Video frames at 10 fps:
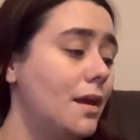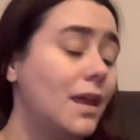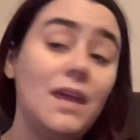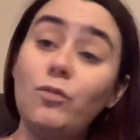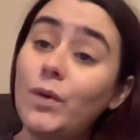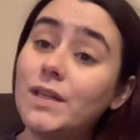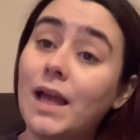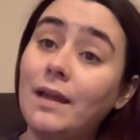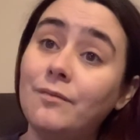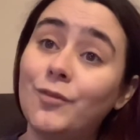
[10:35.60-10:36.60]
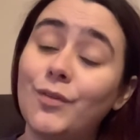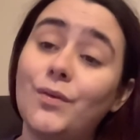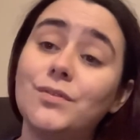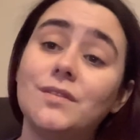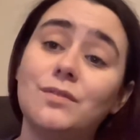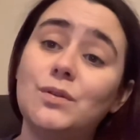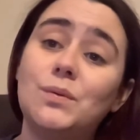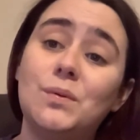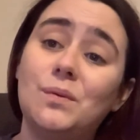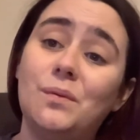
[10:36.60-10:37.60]
giveaway time for those of you
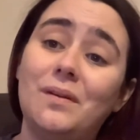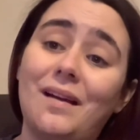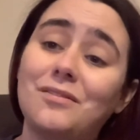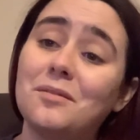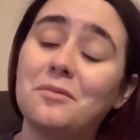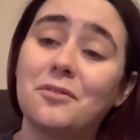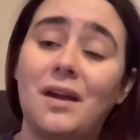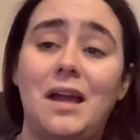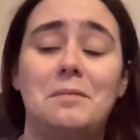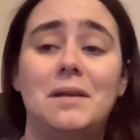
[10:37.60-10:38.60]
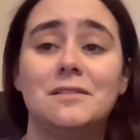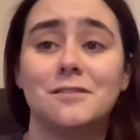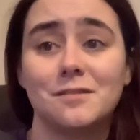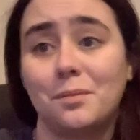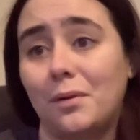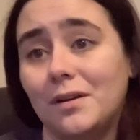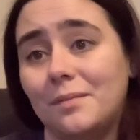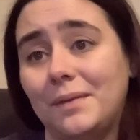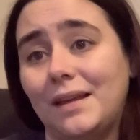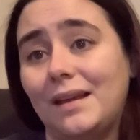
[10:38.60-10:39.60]
who have subscribed and
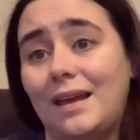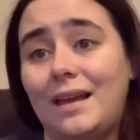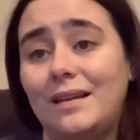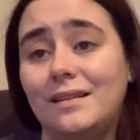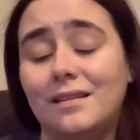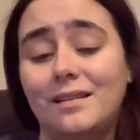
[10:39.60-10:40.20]
supported me and